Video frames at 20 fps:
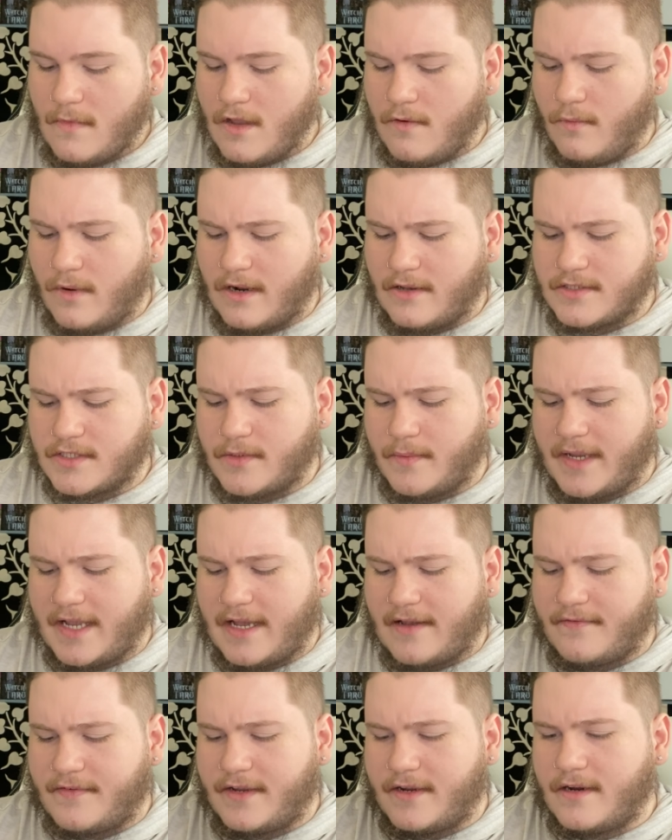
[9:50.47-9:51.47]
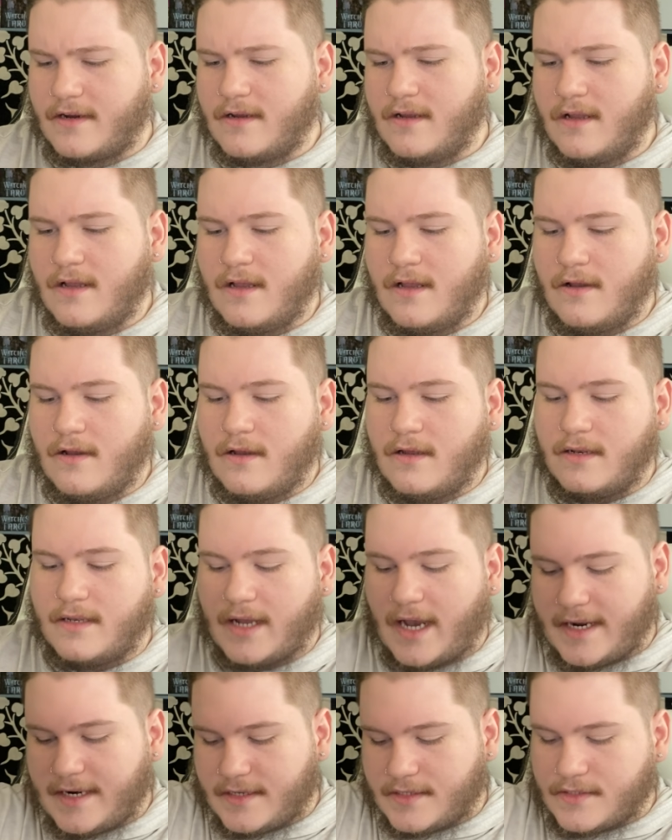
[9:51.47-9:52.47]
What else do we have here?
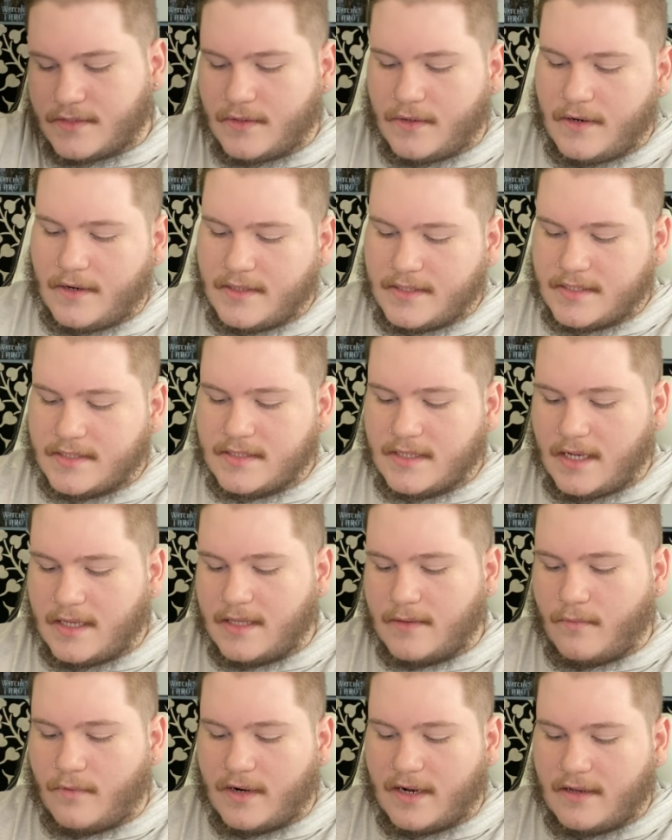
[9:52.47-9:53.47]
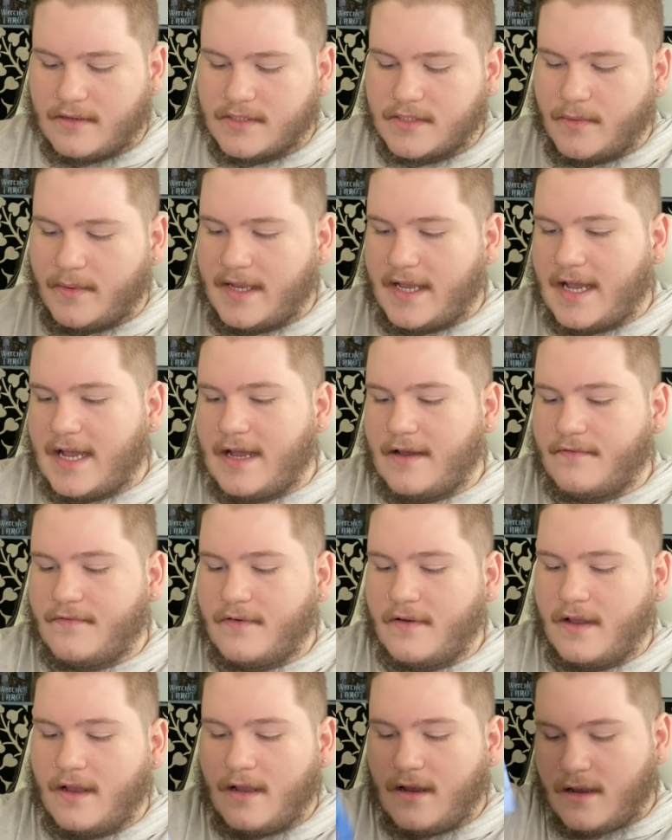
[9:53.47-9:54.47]
Nine of Swords. And then what else do we
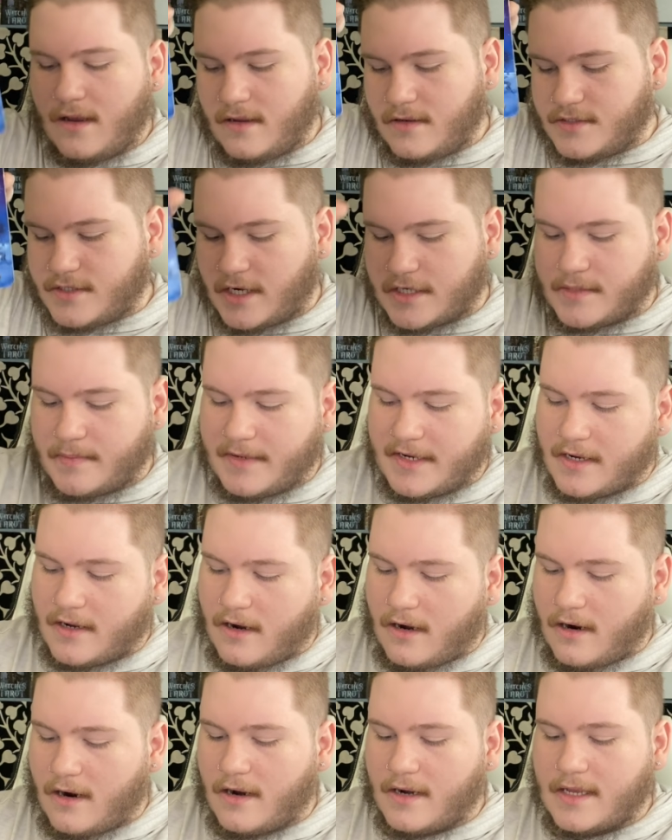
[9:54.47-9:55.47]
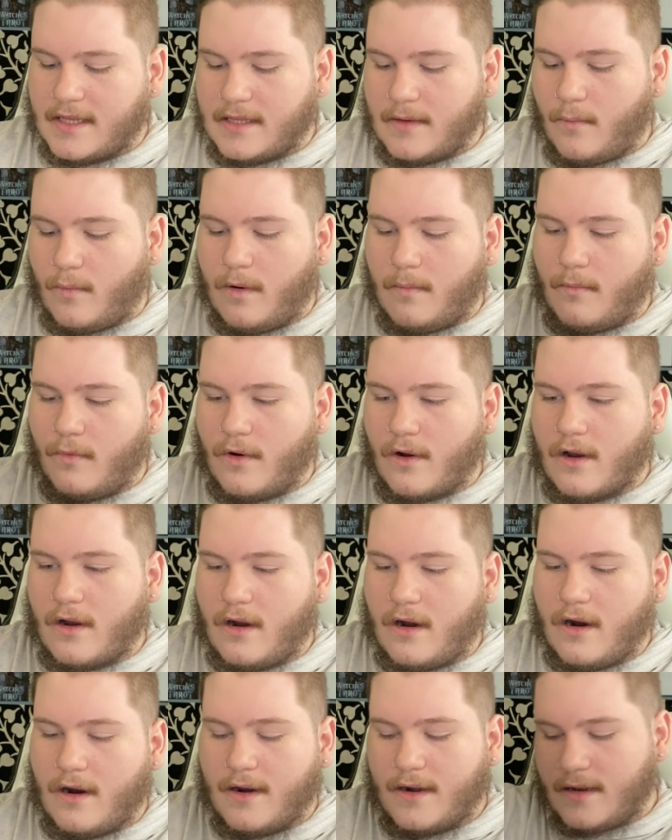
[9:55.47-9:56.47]
have? Judgment card, and then one more
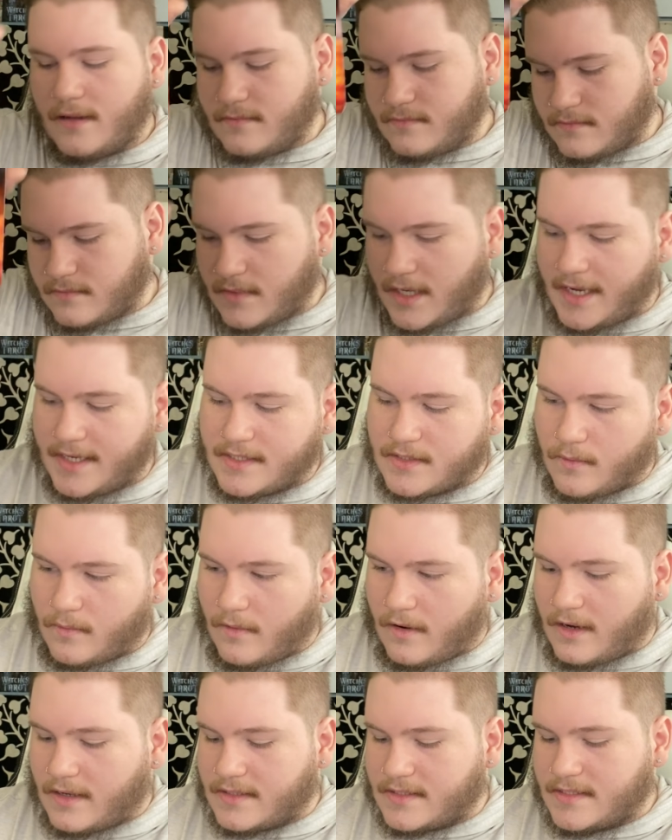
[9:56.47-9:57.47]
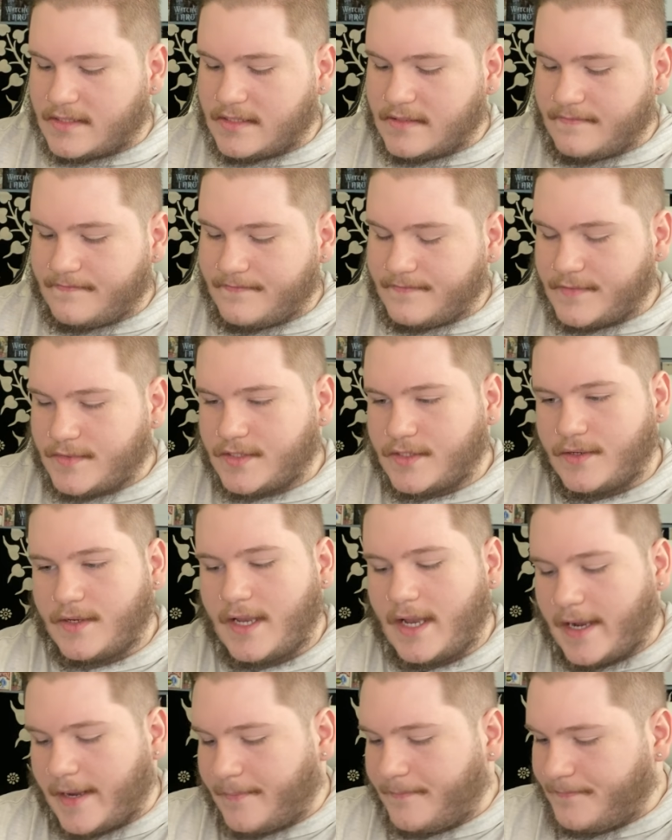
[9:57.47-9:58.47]
card, Ace of Wands. So
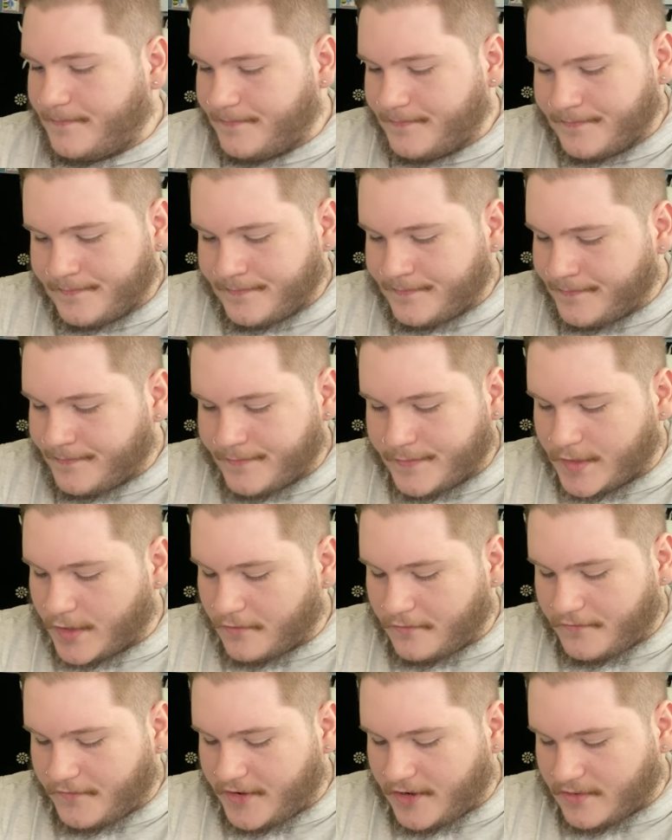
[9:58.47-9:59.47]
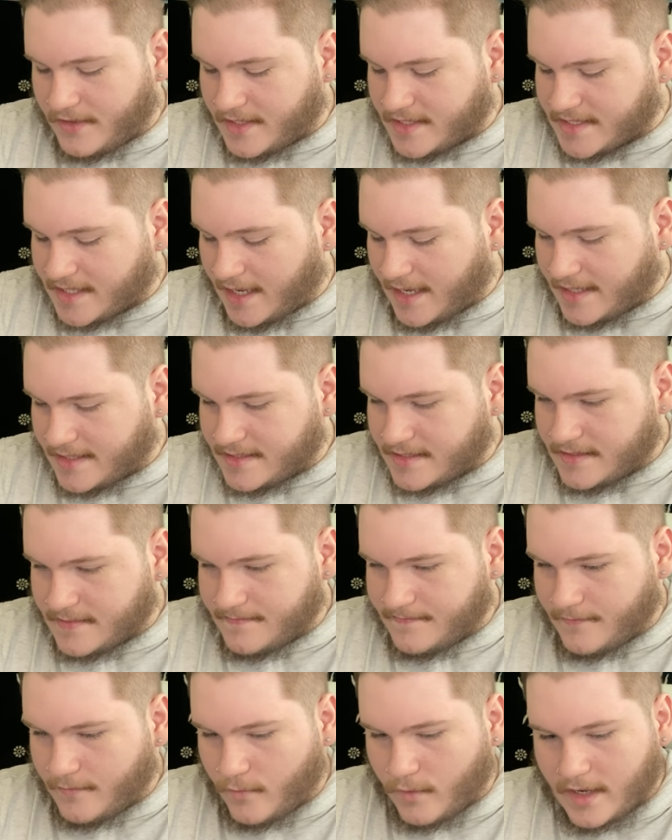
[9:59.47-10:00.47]
yeah, don't fear this, guys.
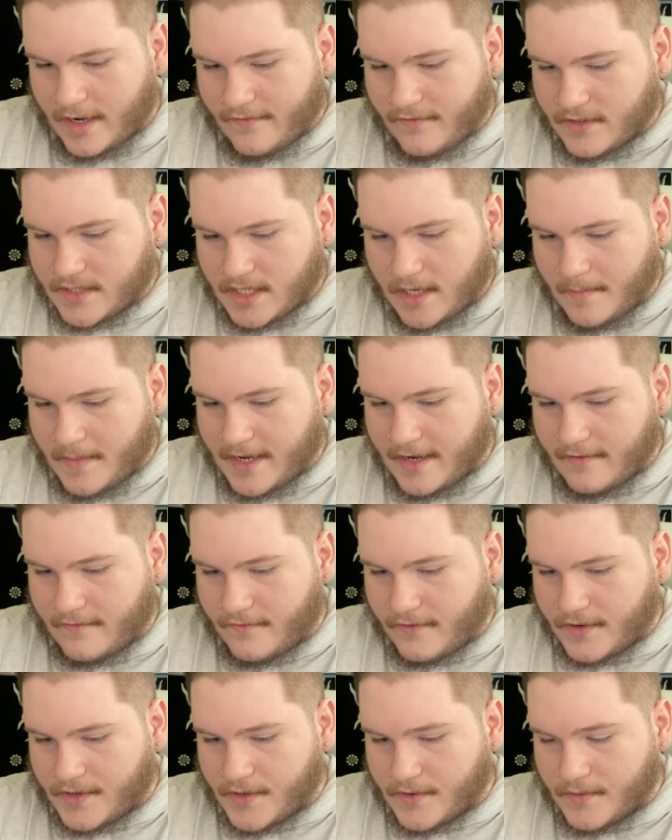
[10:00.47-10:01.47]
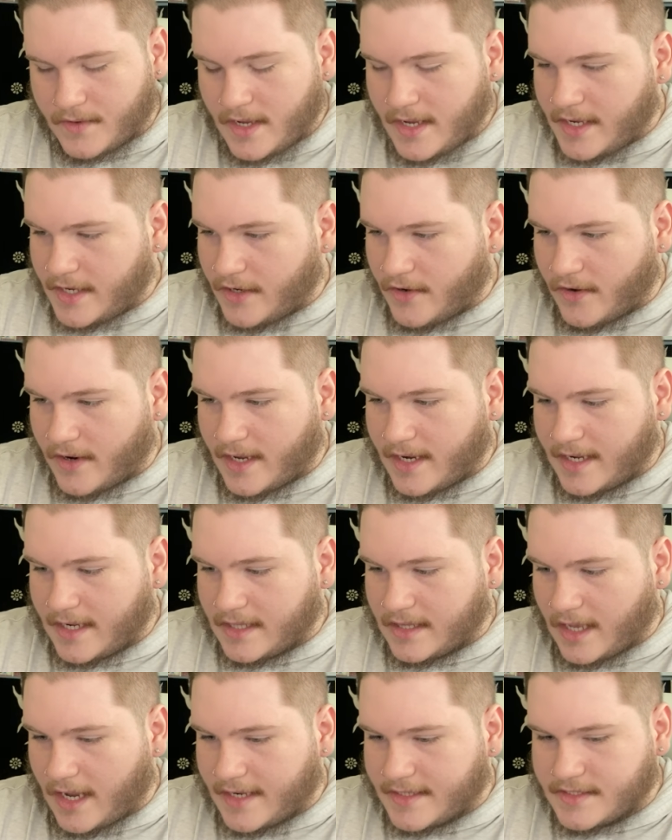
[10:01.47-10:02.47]
Whatever's coming in for you, you're getting
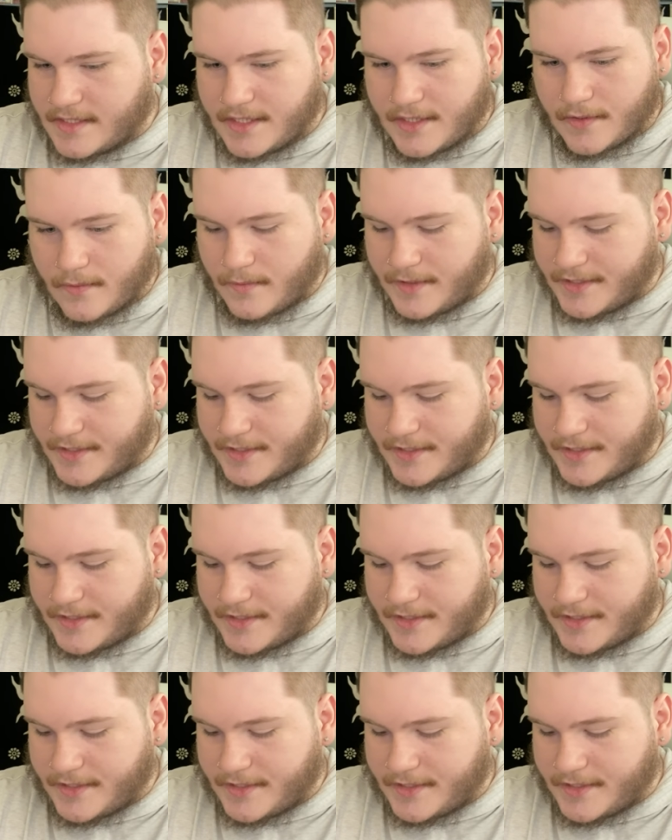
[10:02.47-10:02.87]
aligned to your